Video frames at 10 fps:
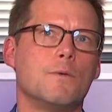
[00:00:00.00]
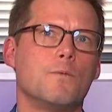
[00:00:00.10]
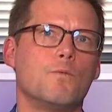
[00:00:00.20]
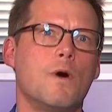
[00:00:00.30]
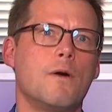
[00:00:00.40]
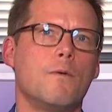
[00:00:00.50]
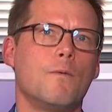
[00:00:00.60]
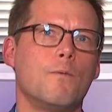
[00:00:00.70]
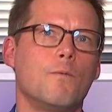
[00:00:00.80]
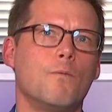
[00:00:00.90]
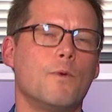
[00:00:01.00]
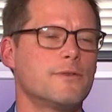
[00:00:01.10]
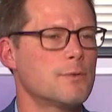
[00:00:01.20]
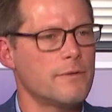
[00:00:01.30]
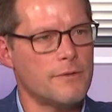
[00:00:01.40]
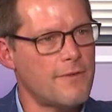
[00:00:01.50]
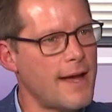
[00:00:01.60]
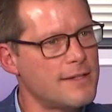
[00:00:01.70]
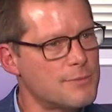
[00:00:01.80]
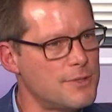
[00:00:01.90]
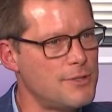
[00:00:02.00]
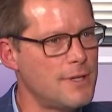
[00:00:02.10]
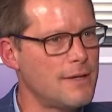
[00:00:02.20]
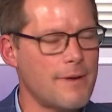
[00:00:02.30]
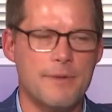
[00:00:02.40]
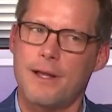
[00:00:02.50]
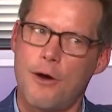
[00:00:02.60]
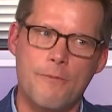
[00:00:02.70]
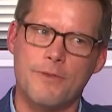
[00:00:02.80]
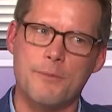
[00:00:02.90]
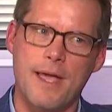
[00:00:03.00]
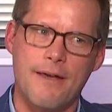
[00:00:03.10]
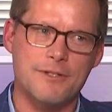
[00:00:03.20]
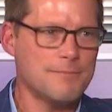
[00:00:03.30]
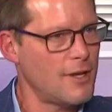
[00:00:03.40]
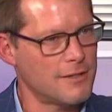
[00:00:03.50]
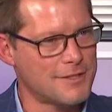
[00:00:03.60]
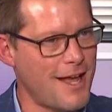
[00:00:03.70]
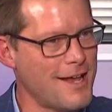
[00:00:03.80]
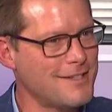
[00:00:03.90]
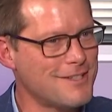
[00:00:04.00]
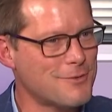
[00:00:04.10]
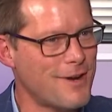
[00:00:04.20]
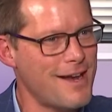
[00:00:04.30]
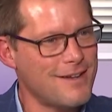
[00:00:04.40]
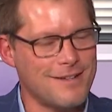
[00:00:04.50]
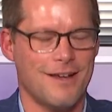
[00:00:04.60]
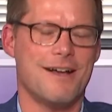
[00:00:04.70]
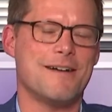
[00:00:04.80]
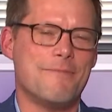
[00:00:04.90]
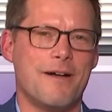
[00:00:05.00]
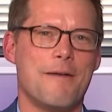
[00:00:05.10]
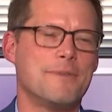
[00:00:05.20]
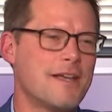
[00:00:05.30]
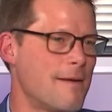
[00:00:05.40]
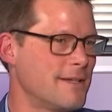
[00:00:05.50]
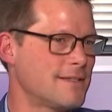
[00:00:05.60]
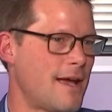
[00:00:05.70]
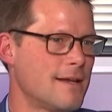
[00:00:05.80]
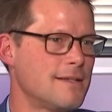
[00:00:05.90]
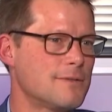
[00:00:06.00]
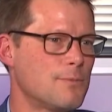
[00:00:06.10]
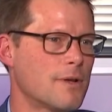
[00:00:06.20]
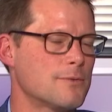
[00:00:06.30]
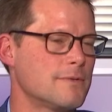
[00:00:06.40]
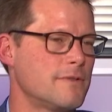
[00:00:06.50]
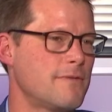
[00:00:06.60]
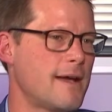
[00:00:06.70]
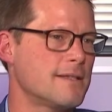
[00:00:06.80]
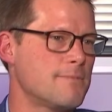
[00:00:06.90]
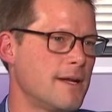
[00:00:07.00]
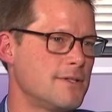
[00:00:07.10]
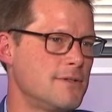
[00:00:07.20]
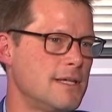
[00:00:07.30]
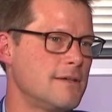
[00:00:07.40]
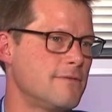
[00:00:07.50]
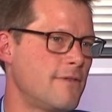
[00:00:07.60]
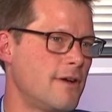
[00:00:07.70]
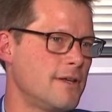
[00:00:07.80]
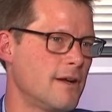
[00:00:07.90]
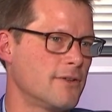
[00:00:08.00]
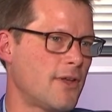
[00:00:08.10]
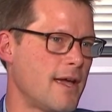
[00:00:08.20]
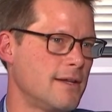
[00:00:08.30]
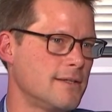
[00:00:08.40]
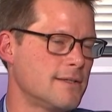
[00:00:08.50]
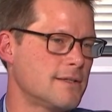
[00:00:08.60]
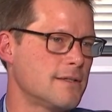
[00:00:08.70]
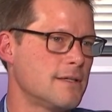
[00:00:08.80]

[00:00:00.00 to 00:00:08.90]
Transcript: what sort of advice would you give? Hopefully we have some young scientists, right? Up and coming scientists. What sort of advice might you give a young scientist?